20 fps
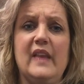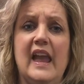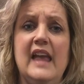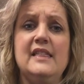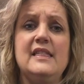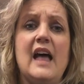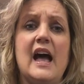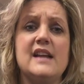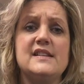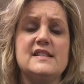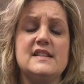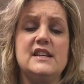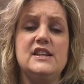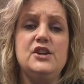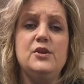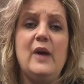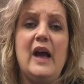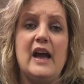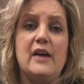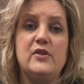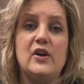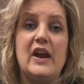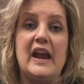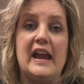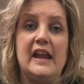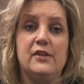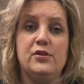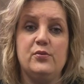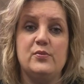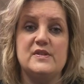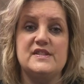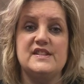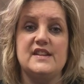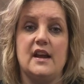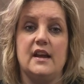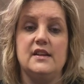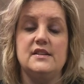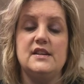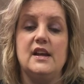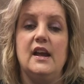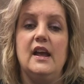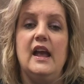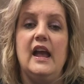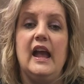And lastly, you have your anthracite.